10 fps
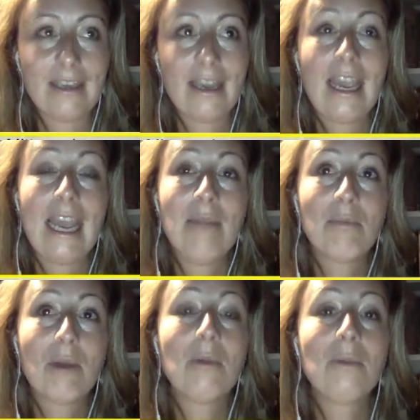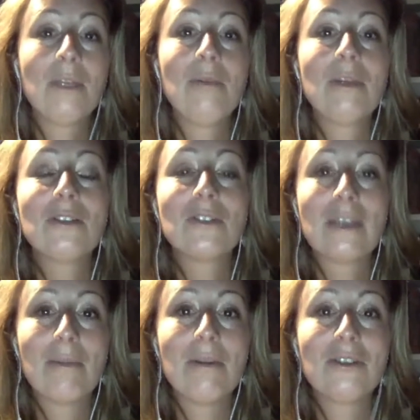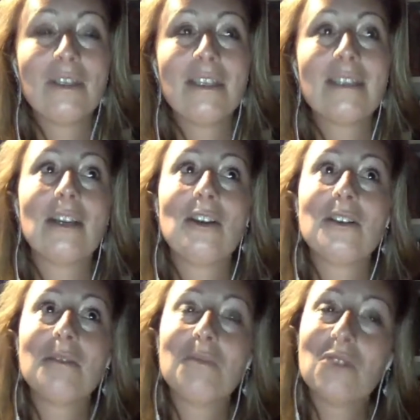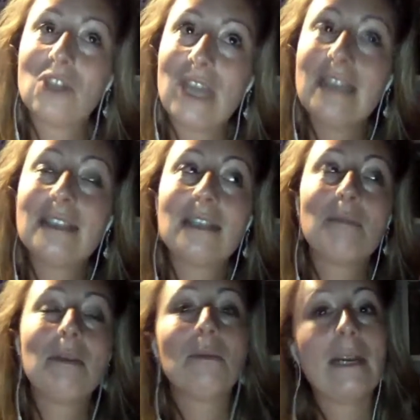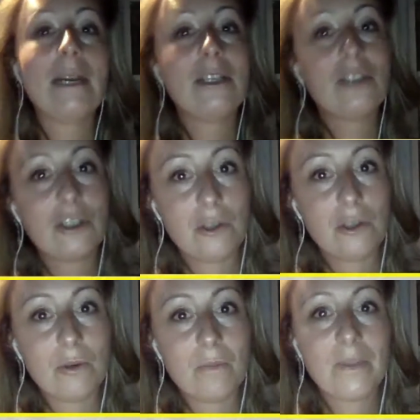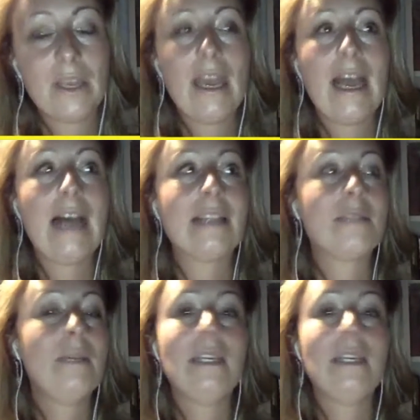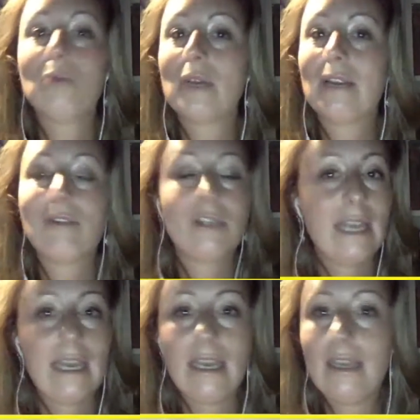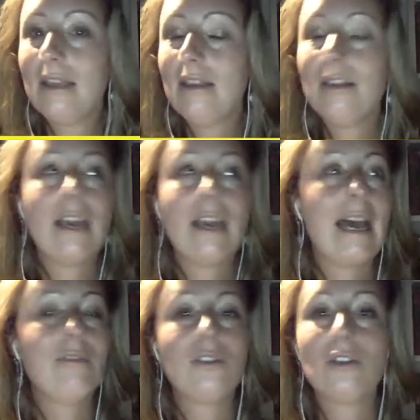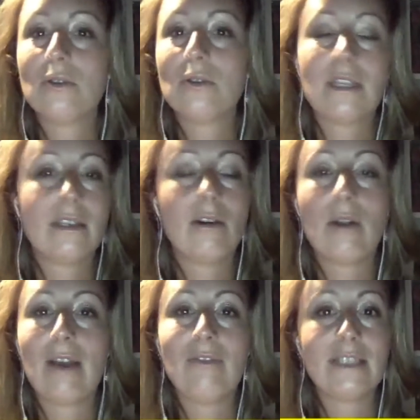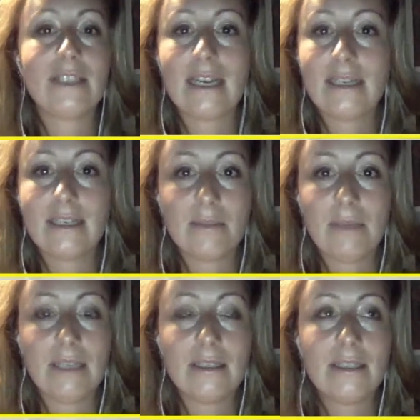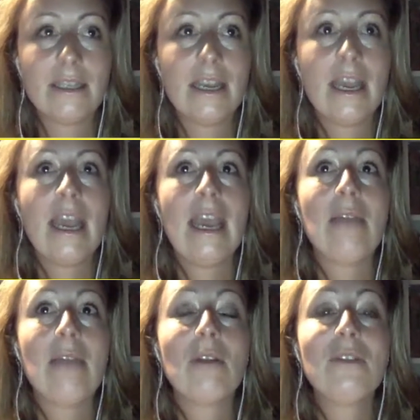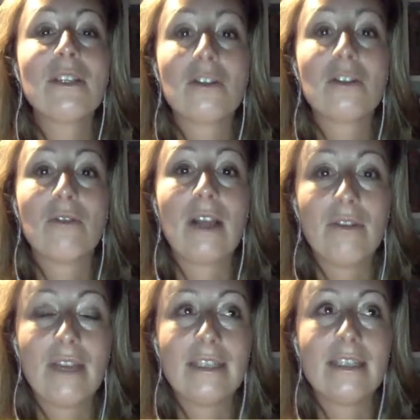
And probably when you step into this, there's a chance that people might judge you as being whatever they have chosen or have decided this means. And what if it's not relevant?